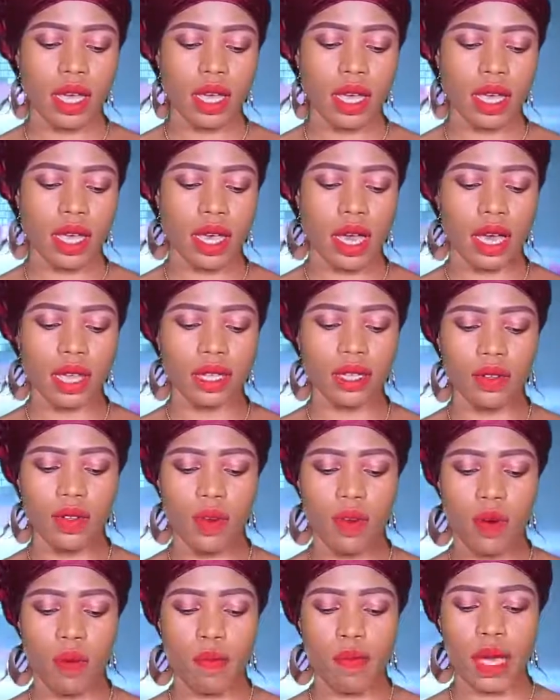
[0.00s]
he had
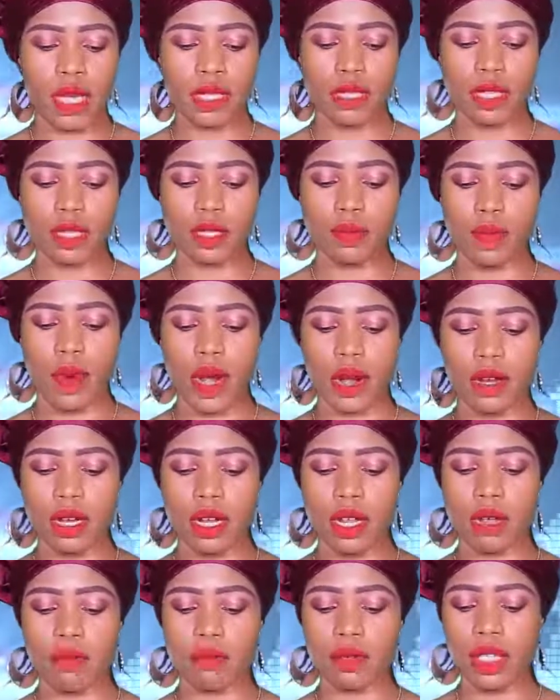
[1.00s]
no basis
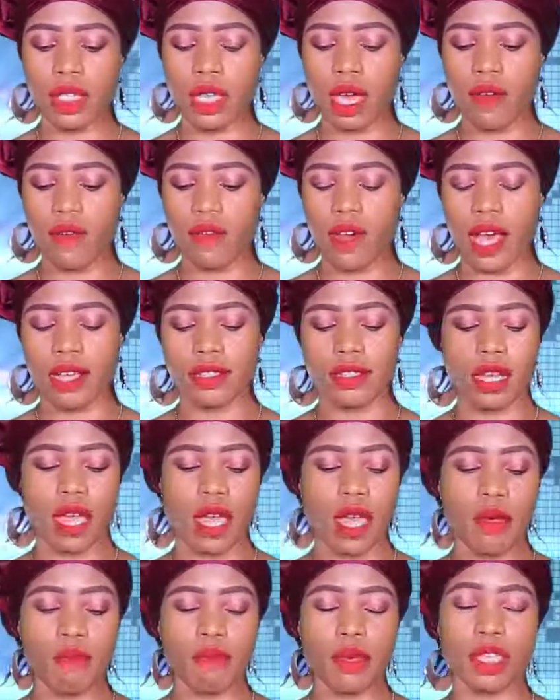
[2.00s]
parading himself as the
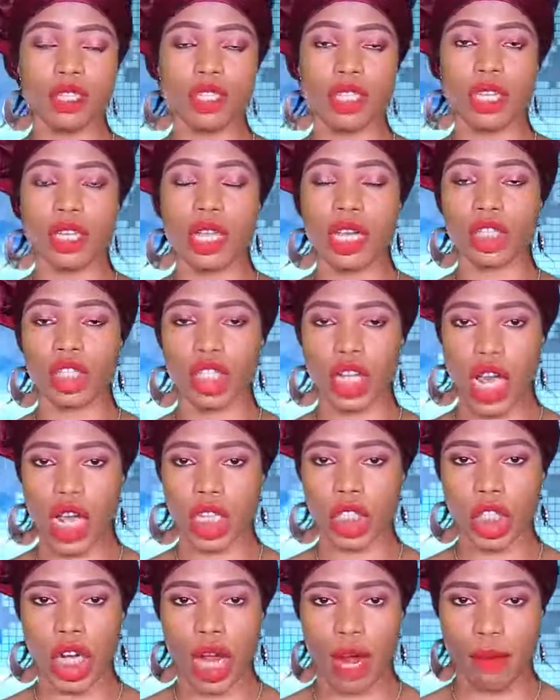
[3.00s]
APC
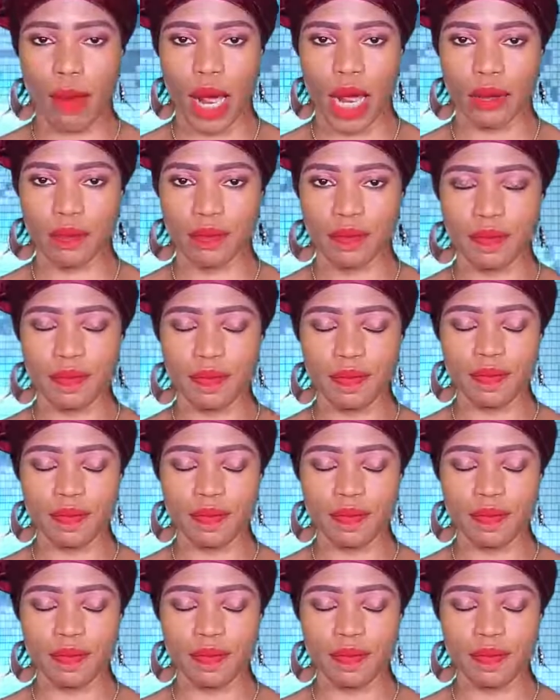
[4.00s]
national chairman.